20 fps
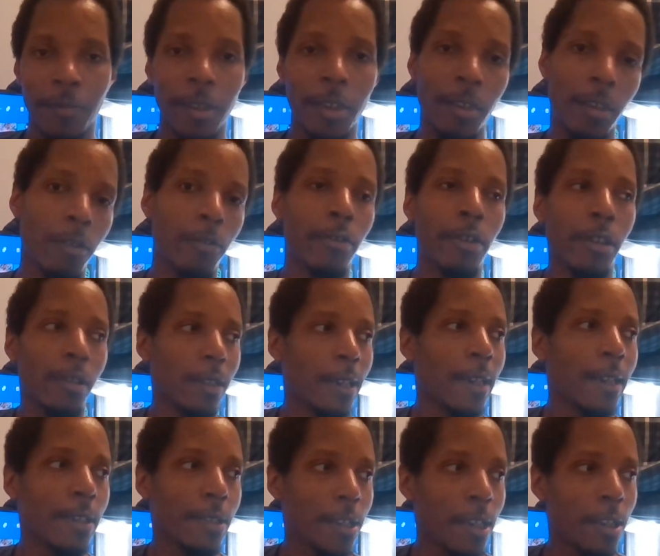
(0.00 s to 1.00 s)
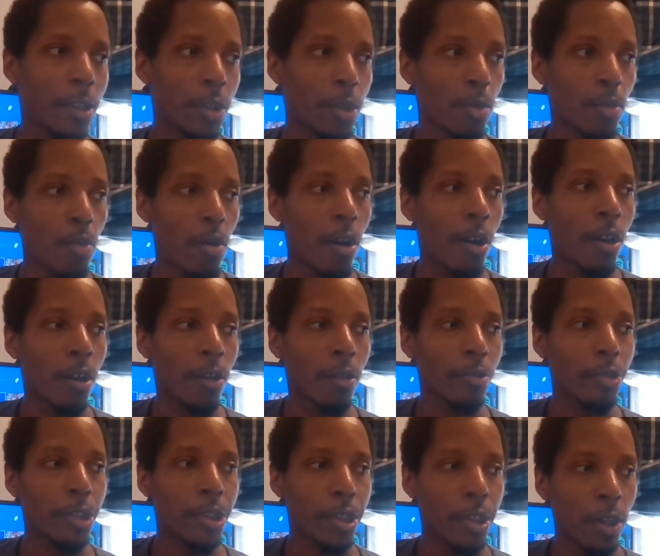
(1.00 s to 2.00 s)
You do realize that you
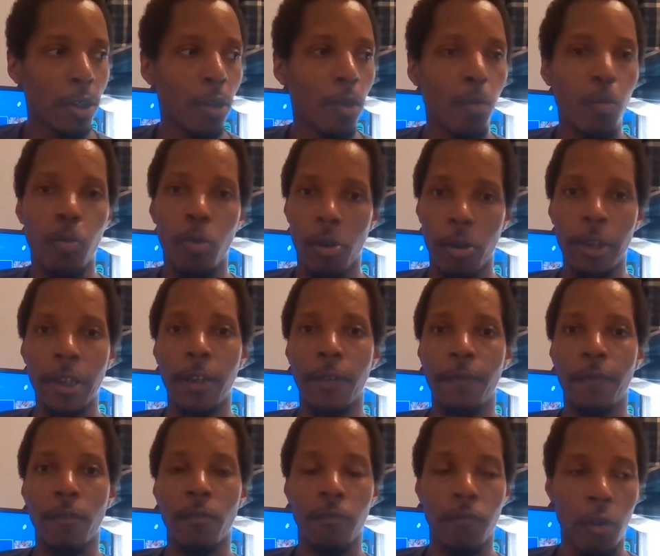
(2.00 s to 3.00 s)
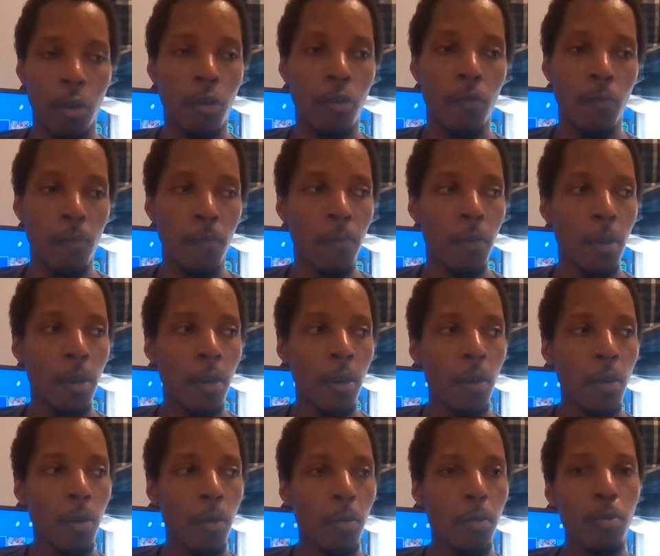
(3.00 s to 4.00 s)
are still working for Rome,
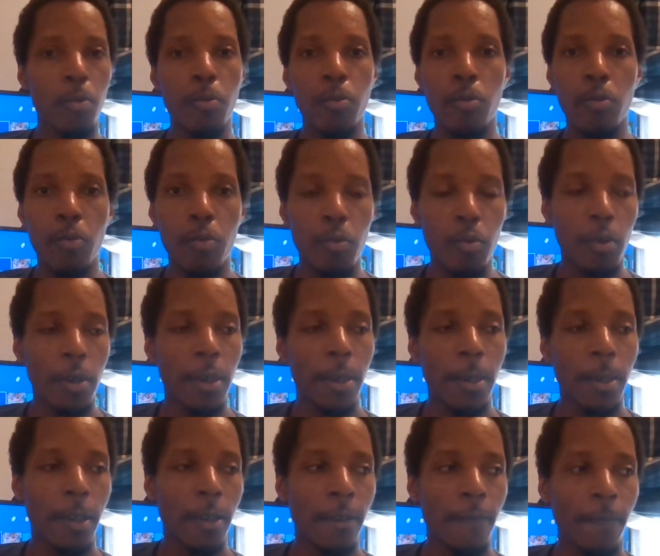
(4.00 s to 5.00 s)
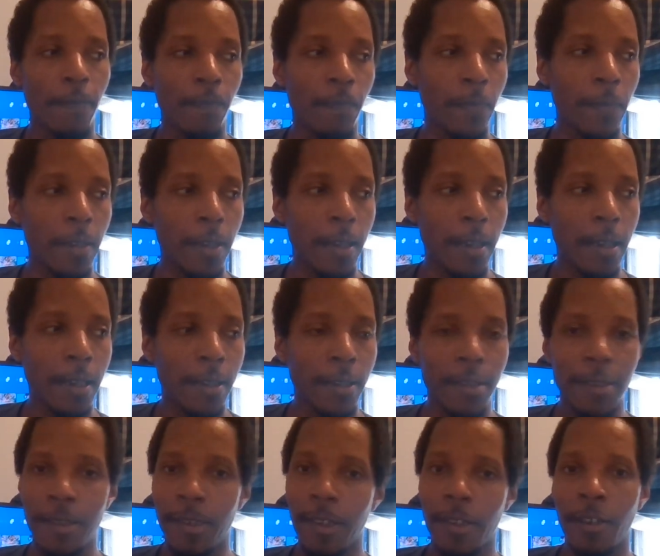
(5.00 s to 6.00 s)
who
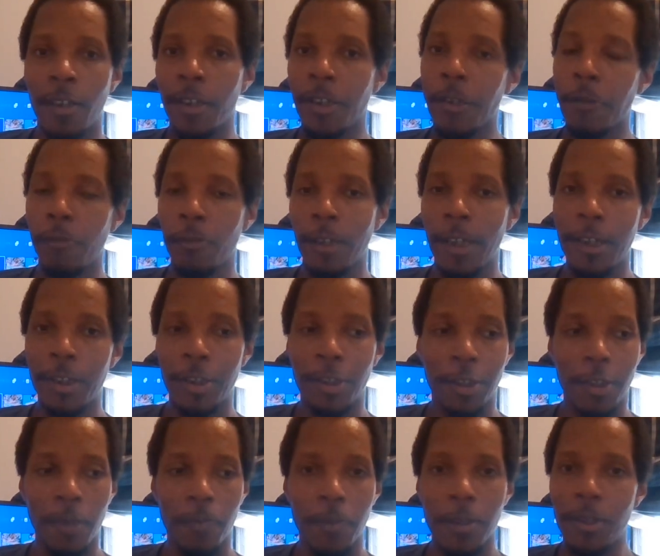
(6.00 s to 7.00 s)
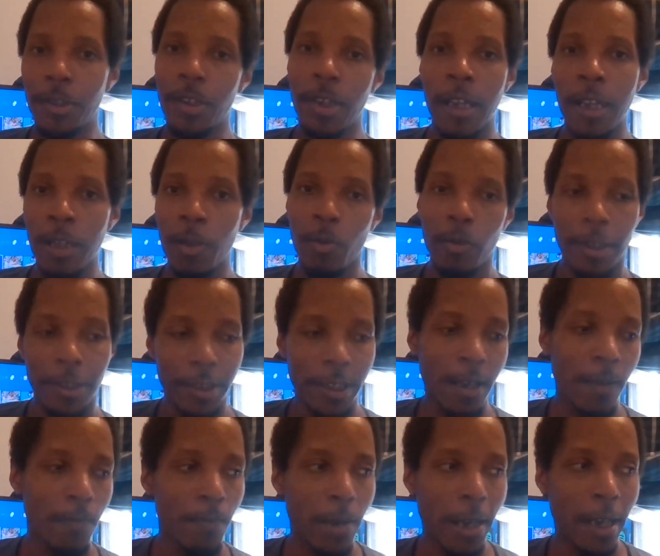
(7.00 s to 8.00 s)
is, you know, your relationship is tenuous
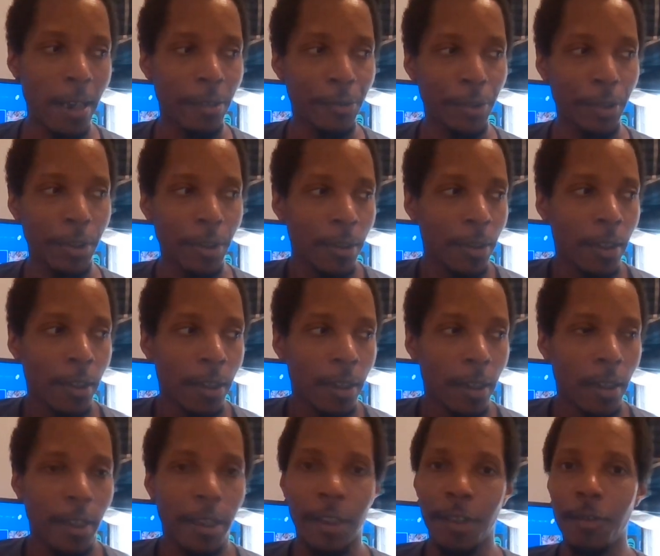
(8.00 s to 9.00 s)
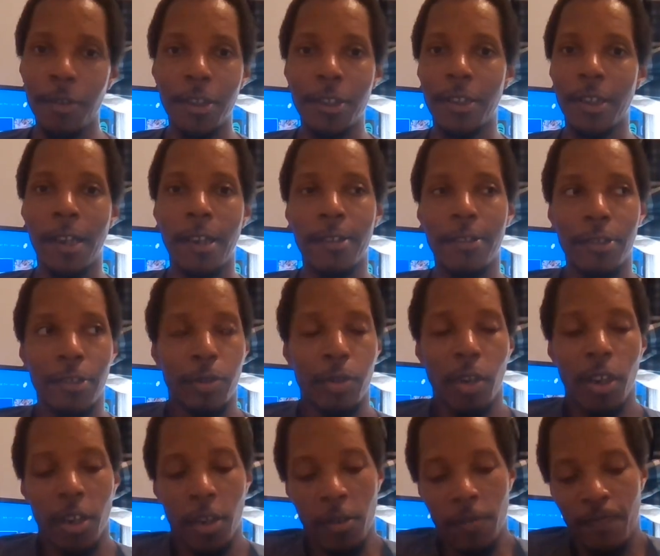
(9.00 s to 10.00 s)
at best. You decide to,
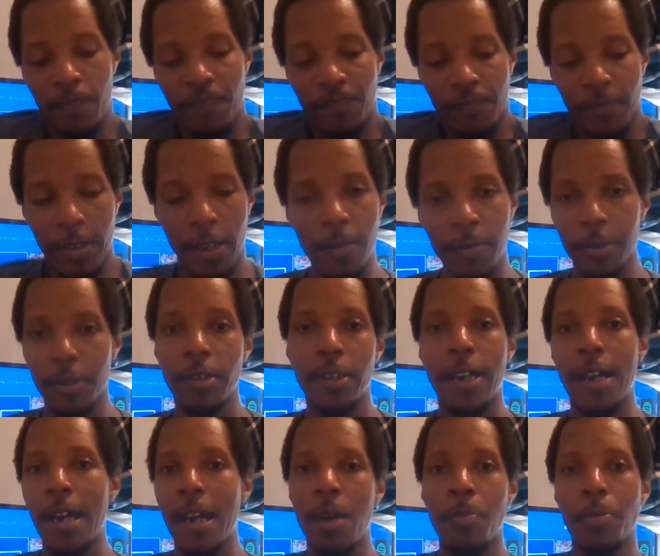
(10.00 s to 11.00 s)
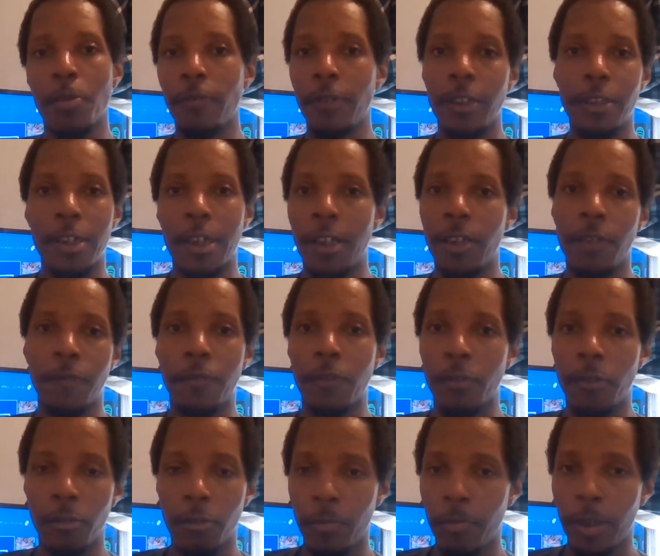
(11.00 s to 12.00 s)
oh, I'm just going to hop over to China
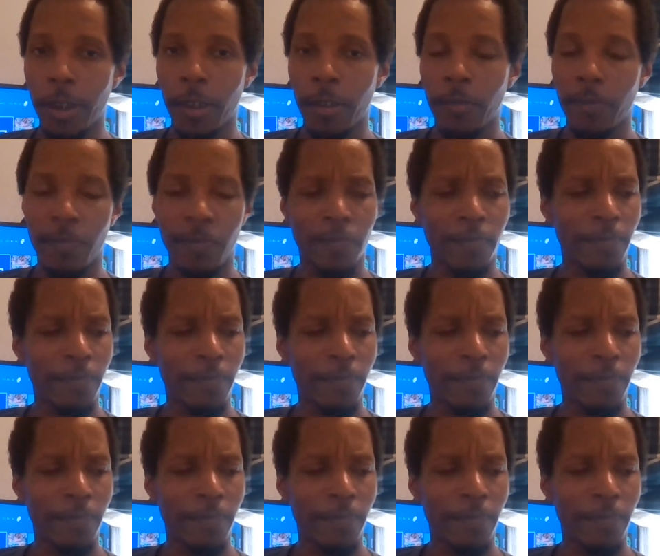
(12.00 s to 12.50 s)
for a little bit.